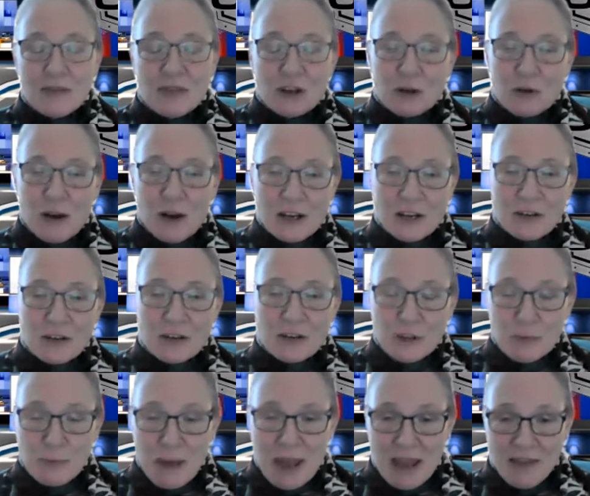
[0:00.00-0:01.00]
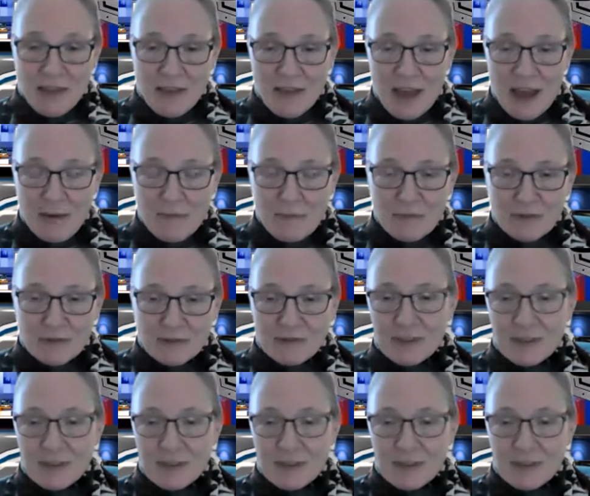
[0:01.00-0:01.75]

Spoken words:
The creditors pay them